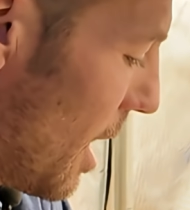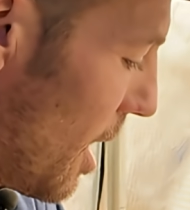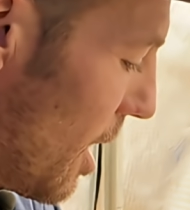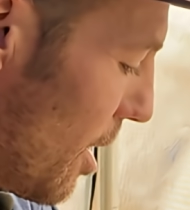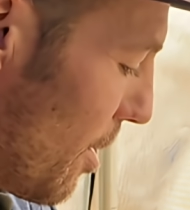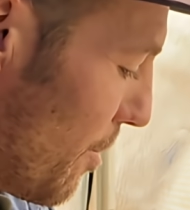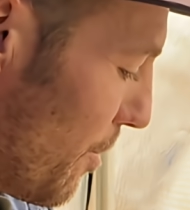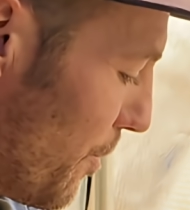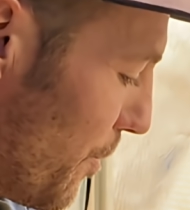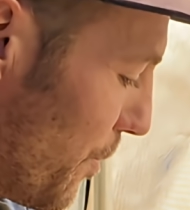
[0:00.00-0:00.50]

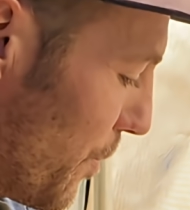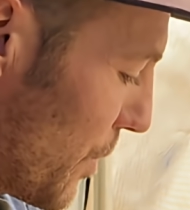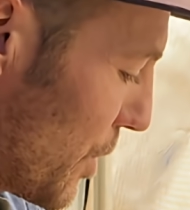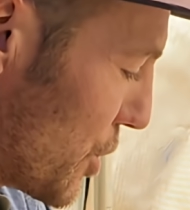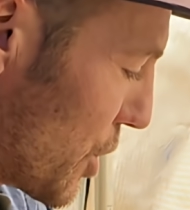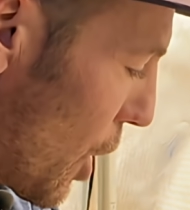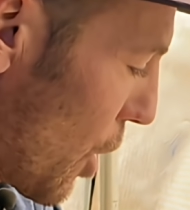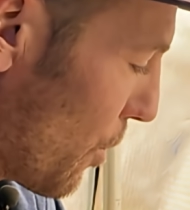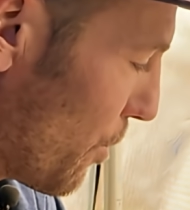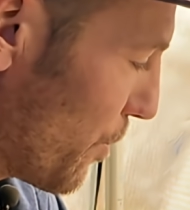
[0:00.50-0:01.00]
Um,
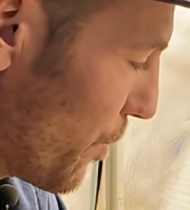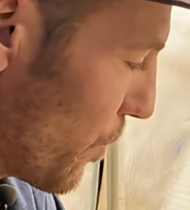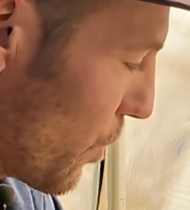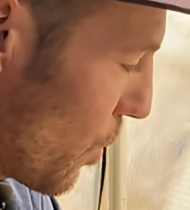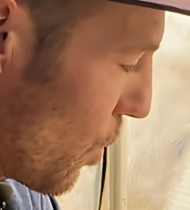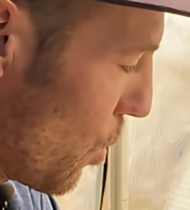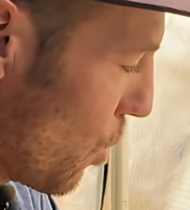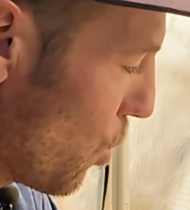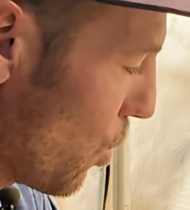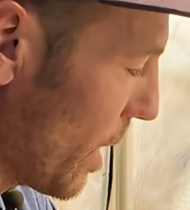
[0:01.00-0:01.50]
so
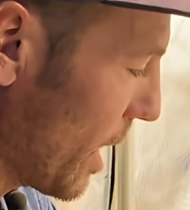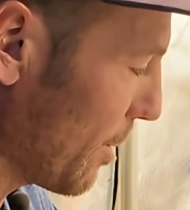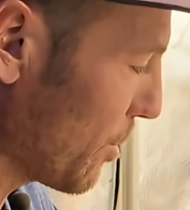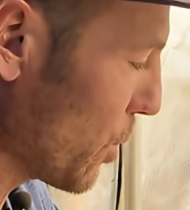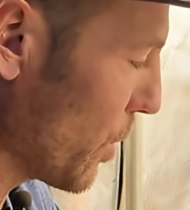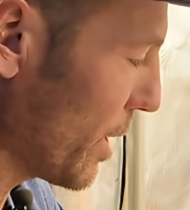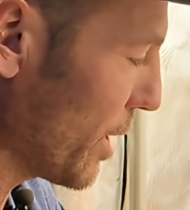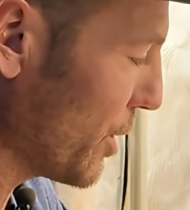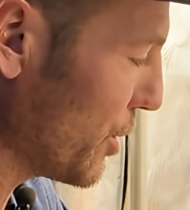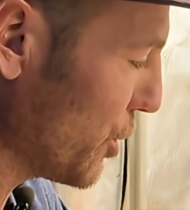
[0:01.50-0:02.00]
what
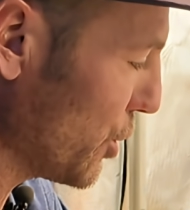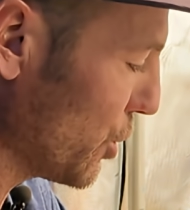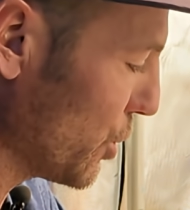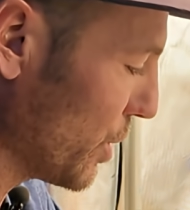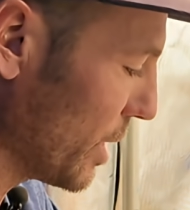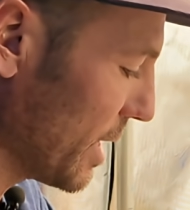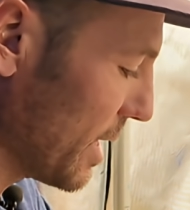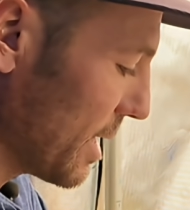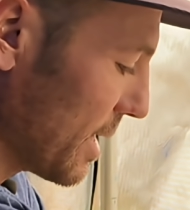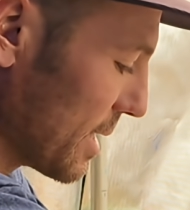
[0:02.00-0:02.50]
I'm going to
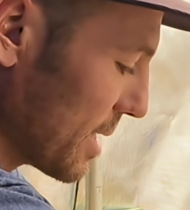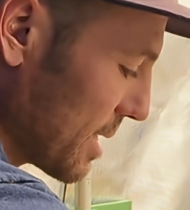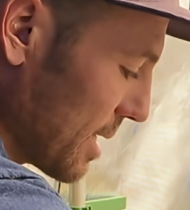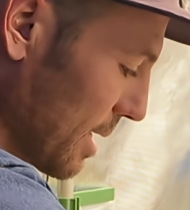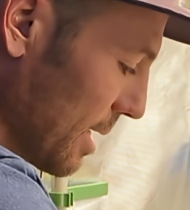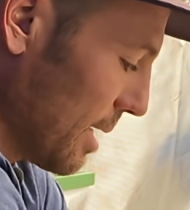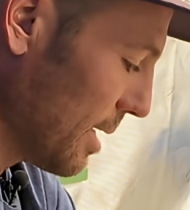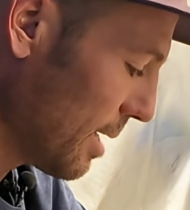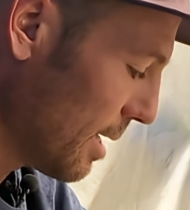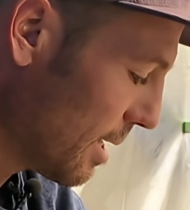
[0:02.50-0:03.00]
do
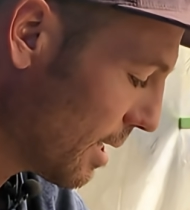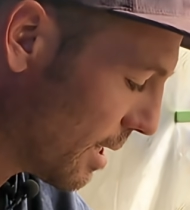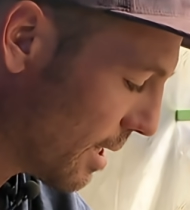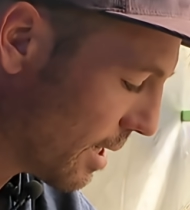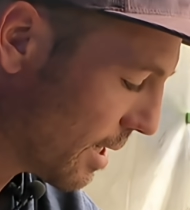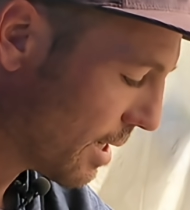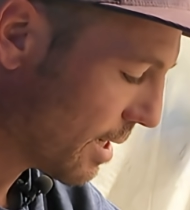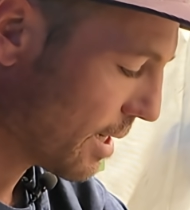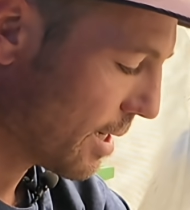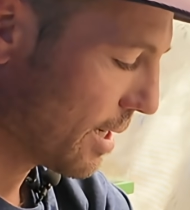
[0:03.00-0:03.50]
is
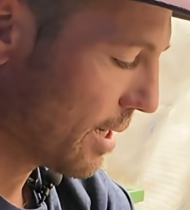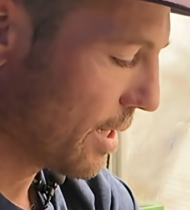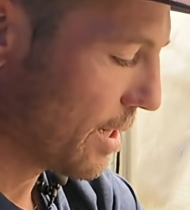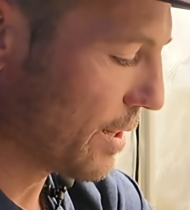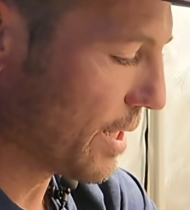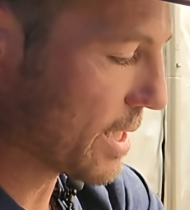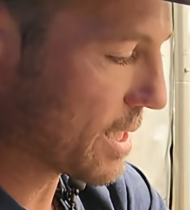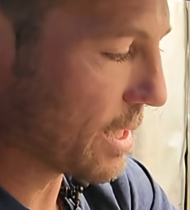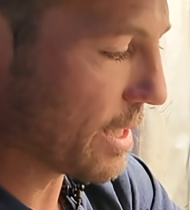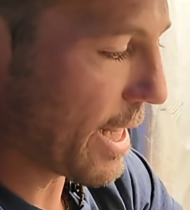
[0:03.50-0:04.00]

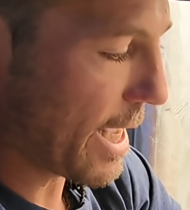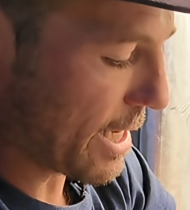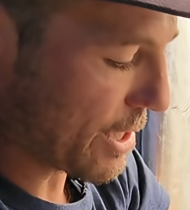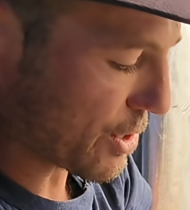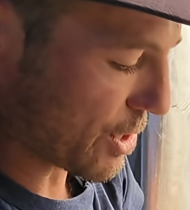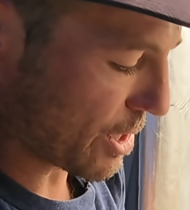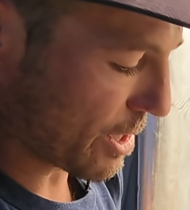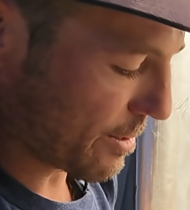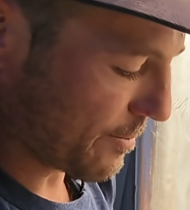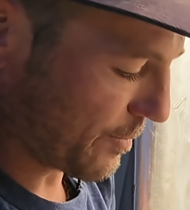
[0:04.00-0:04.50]
this
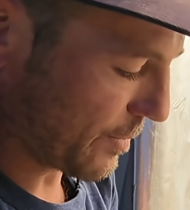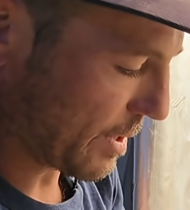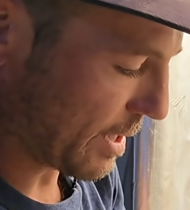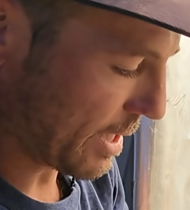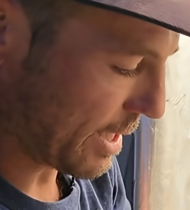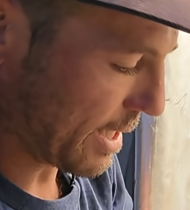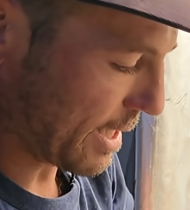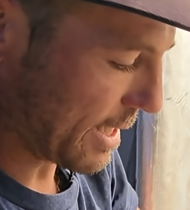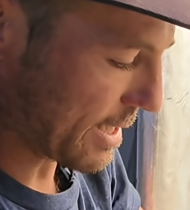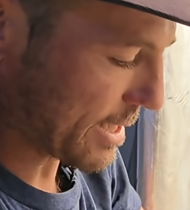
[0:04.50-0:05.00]
laser
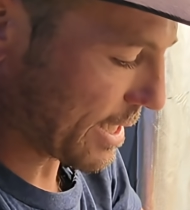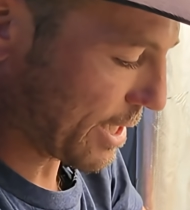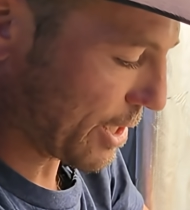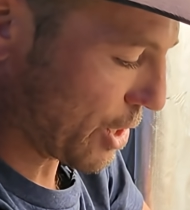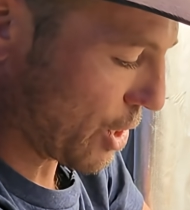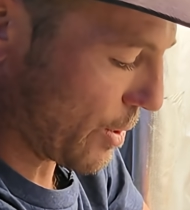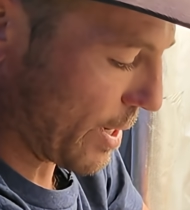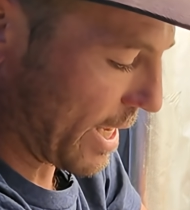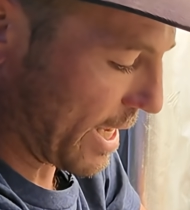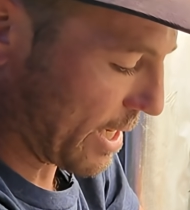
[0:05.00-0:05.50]
is
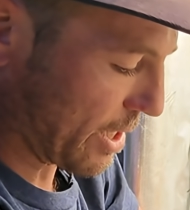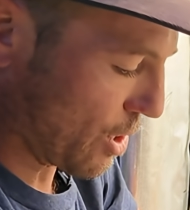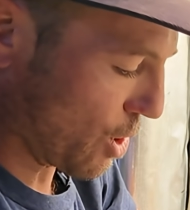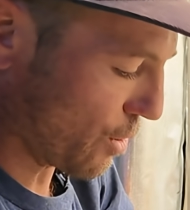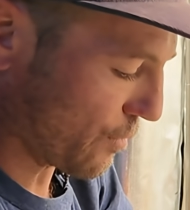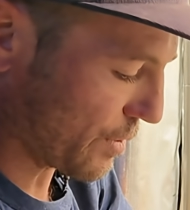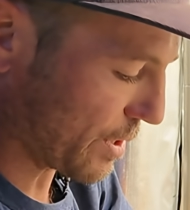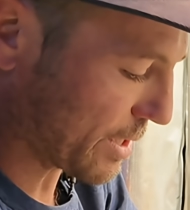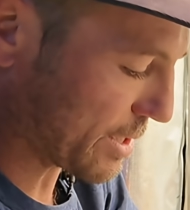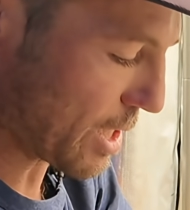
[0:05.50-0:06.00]
gonna go in
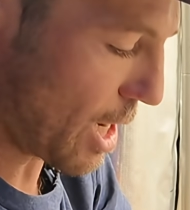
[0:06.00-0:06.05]
over